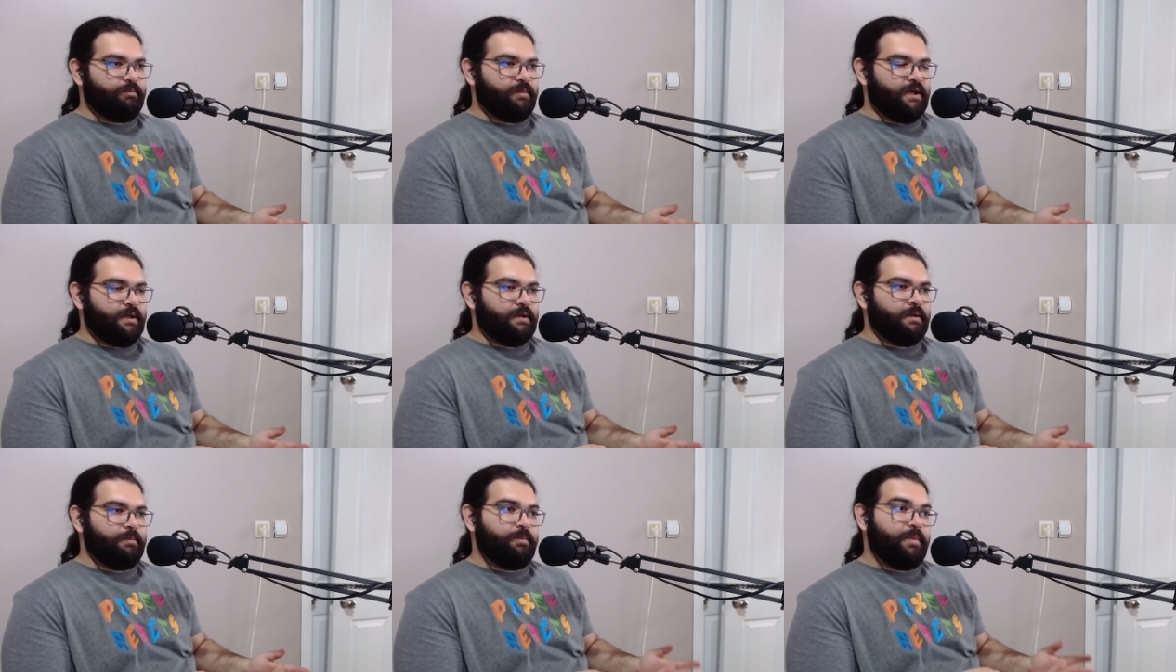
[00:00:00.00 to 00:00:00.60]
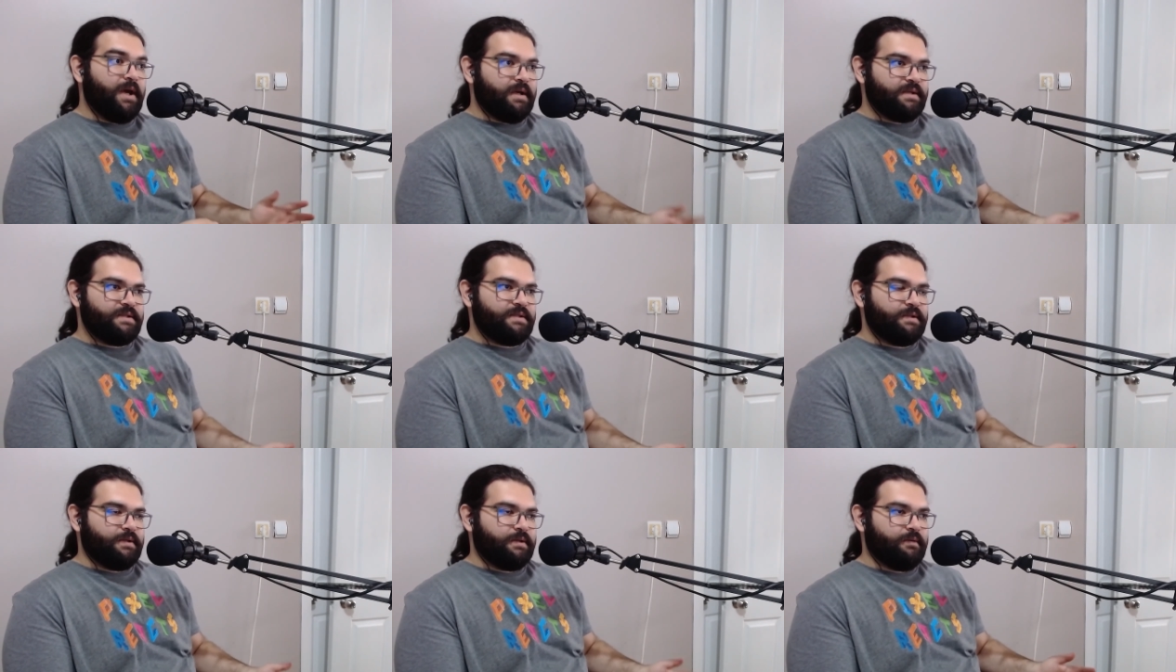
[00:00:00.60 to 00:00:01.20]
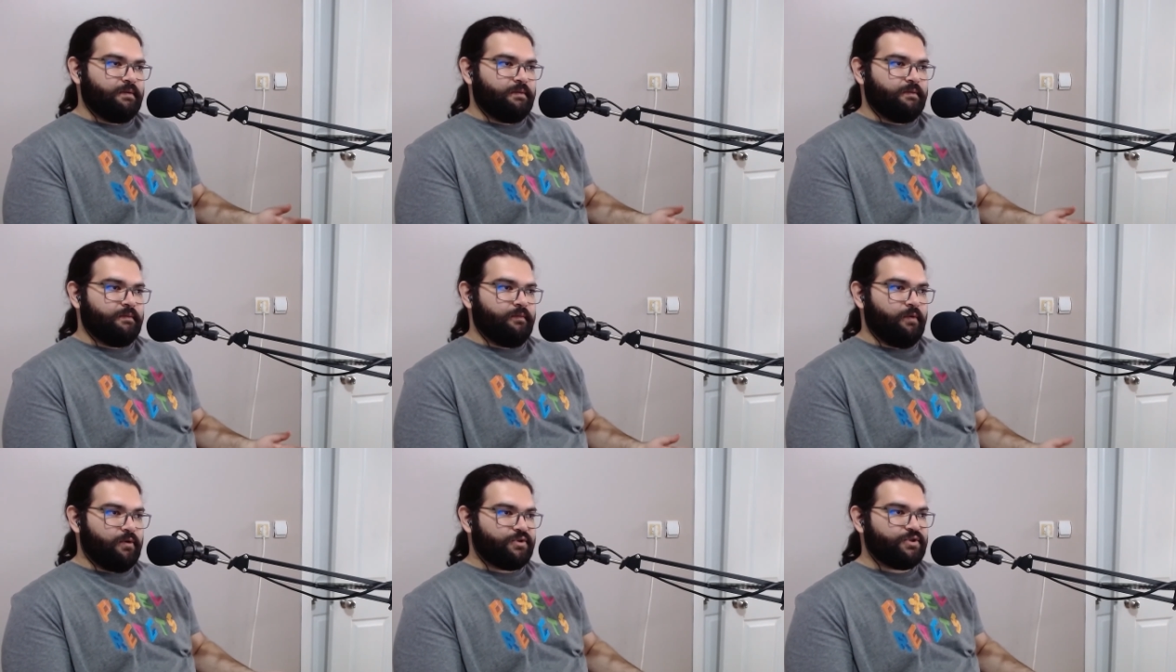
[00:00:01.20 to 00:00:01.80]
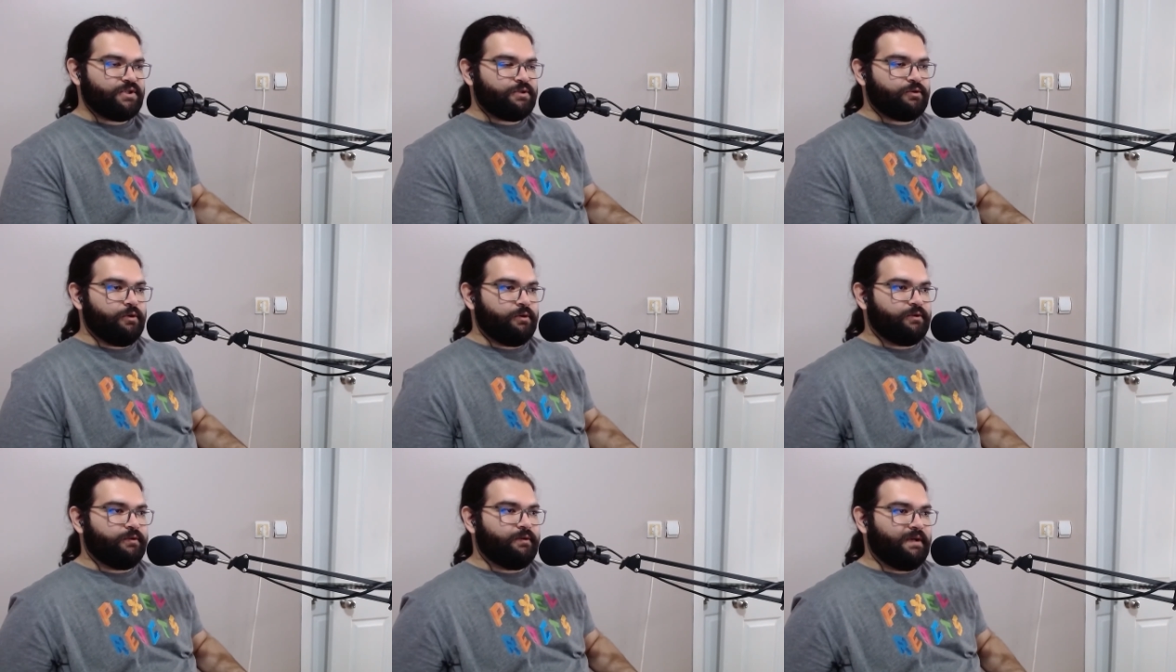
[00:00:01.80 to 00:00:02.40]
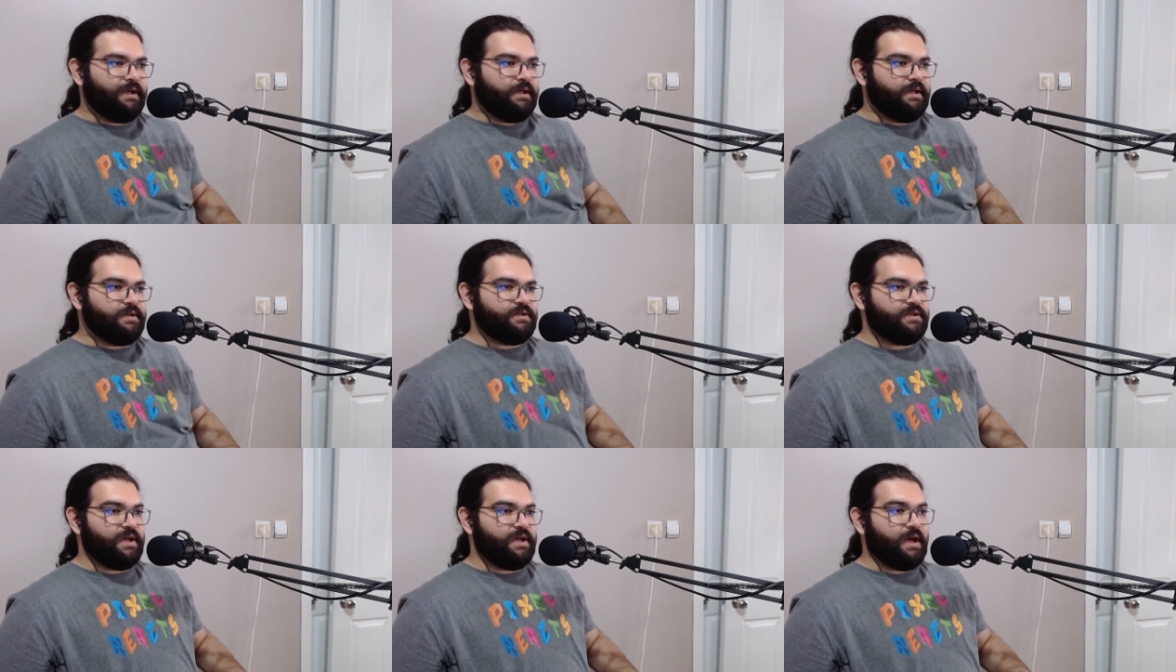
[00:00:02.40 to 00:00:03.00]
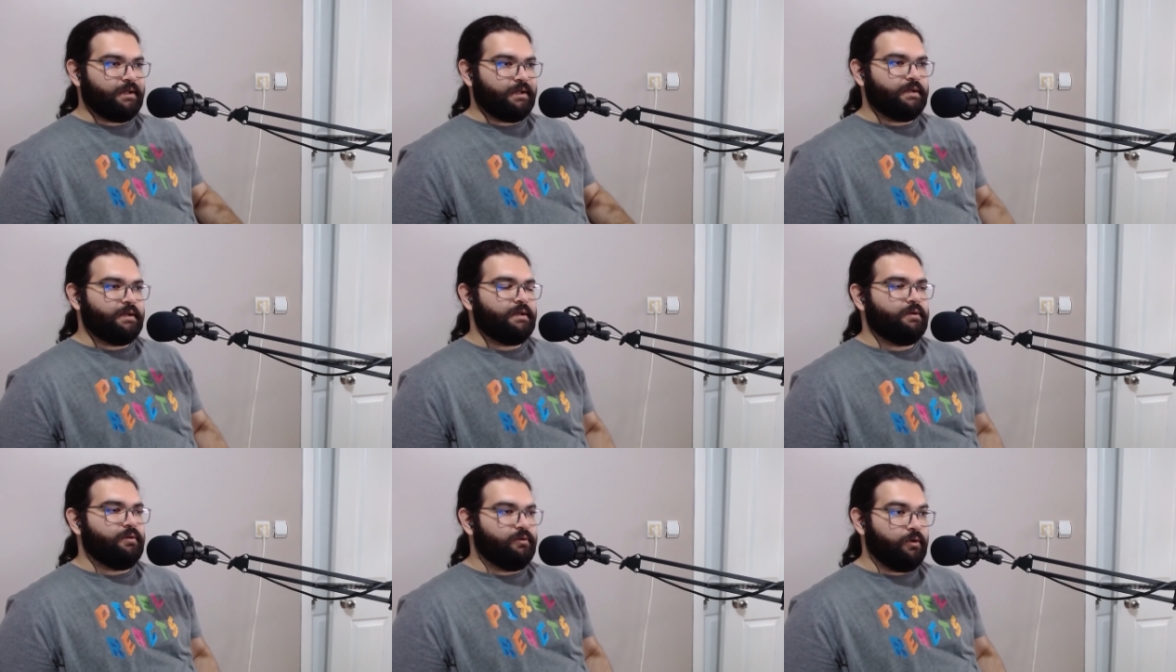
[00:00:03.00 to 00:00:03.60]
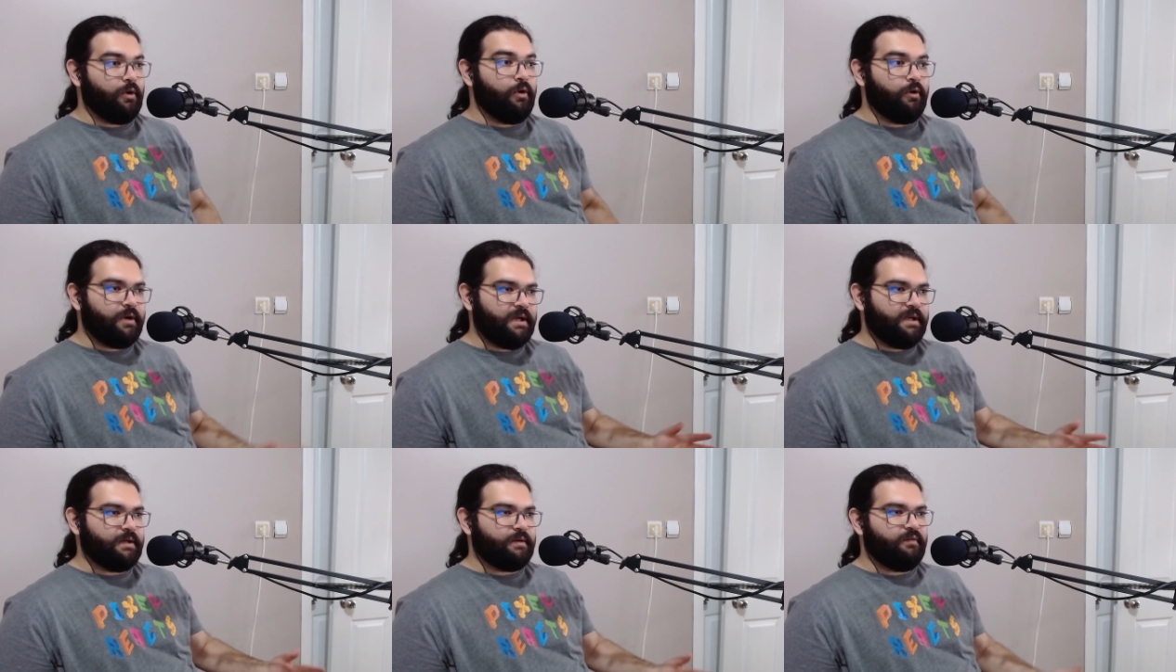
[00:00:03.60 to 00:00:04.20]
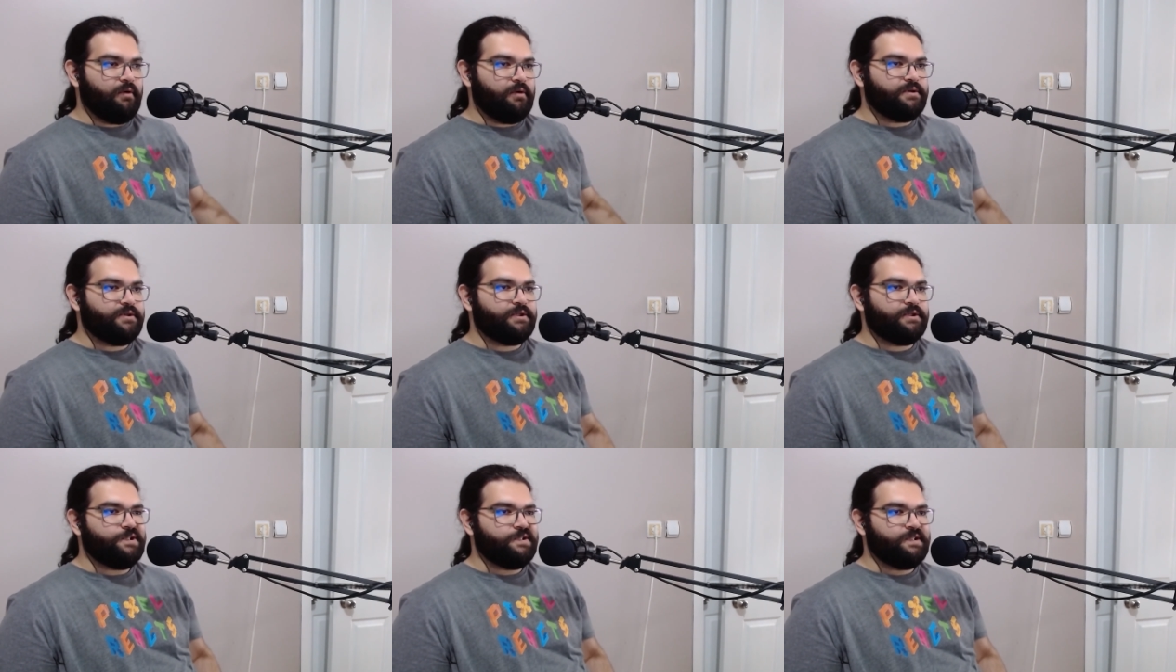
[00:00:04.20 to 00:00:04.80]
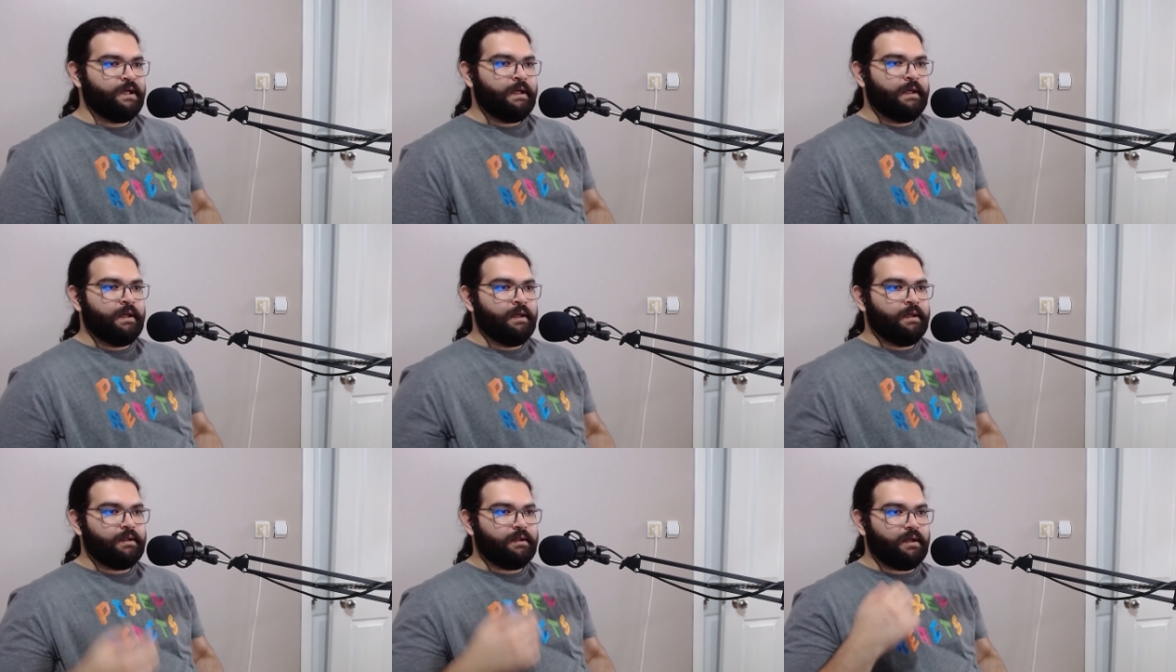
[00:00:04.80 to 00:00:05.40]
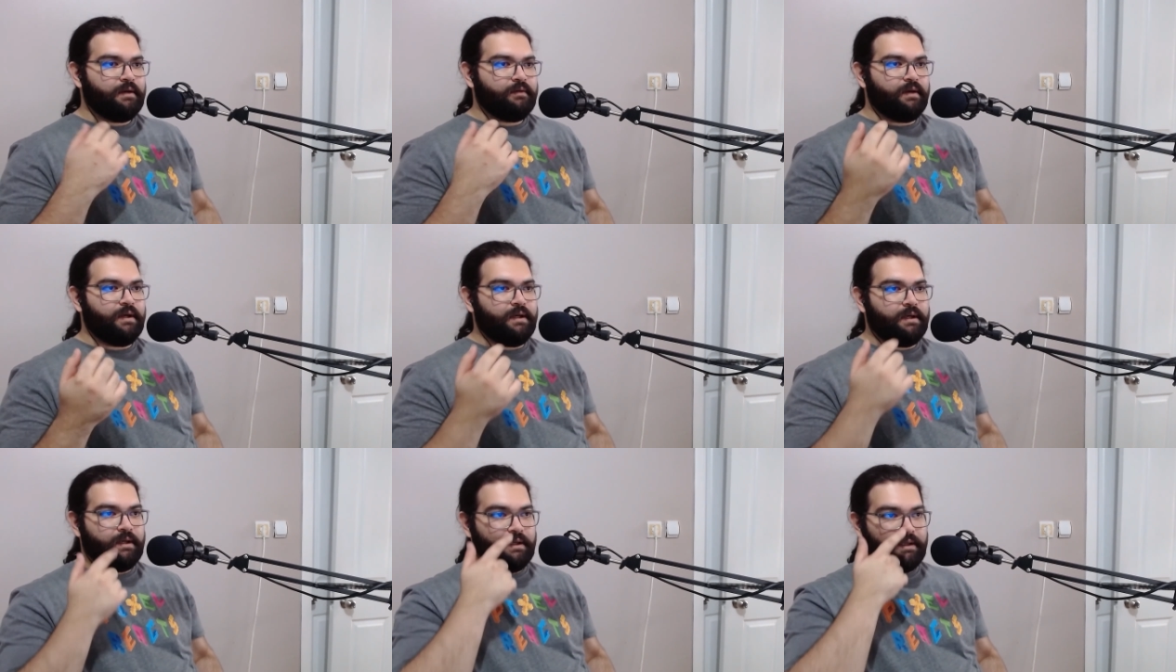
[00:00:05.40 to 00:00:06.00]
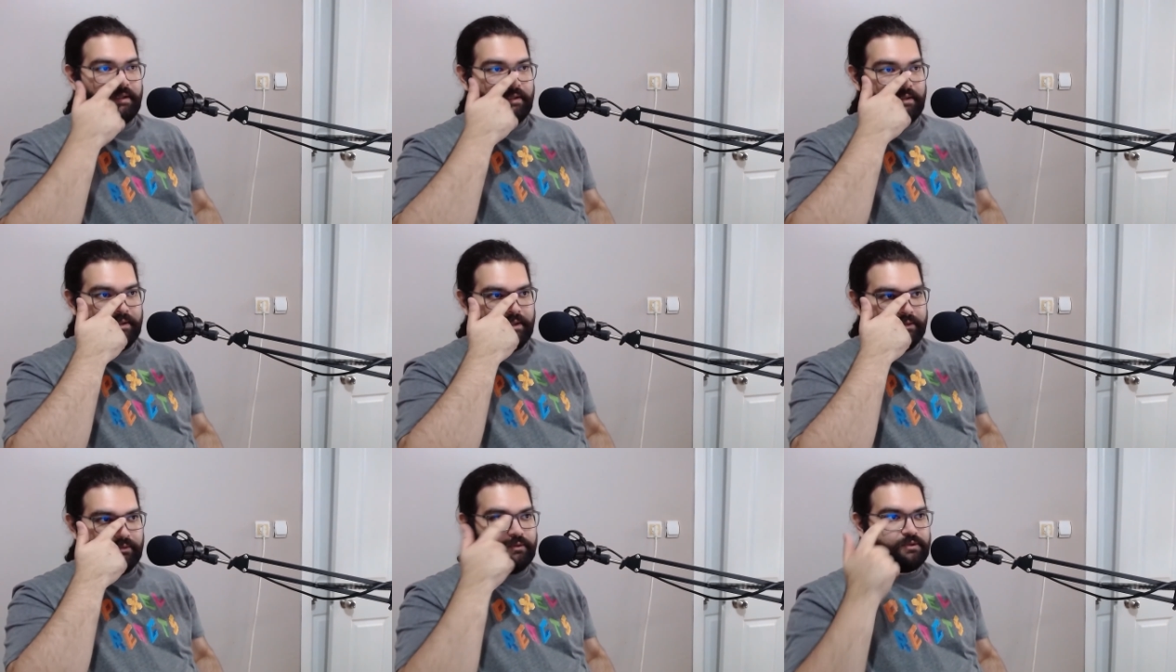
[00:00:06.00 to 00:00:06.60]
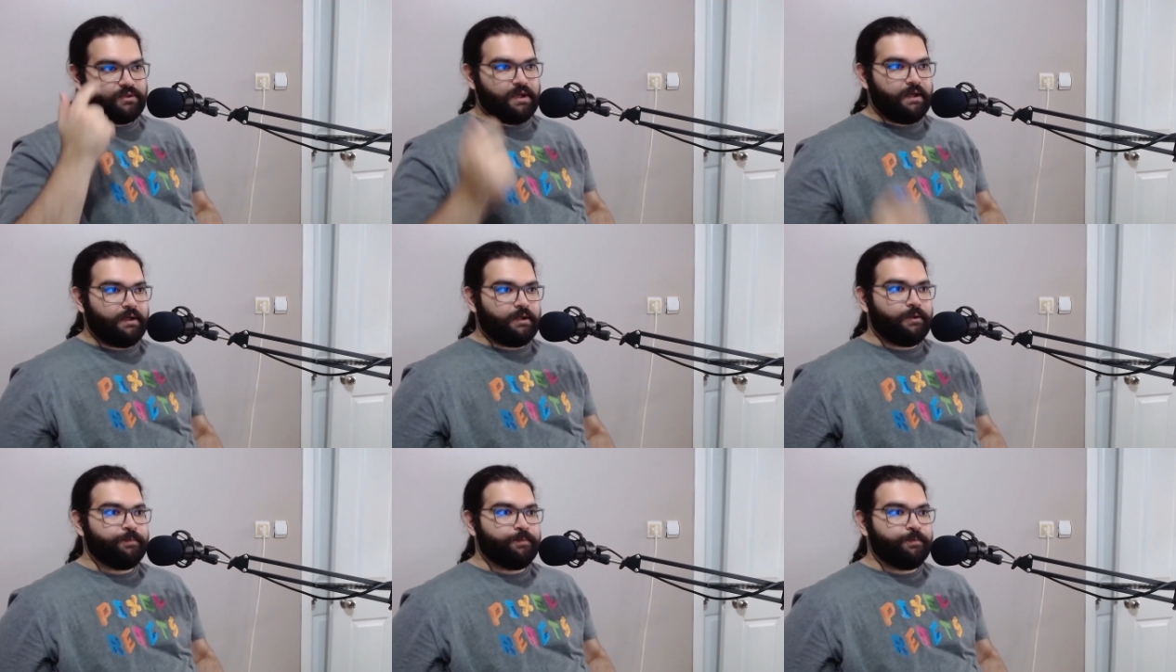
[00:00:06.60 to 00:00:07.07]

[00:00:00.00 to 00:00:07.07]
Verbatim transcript: uh, past versions 33 years younger or earlier versions now uh, it looks like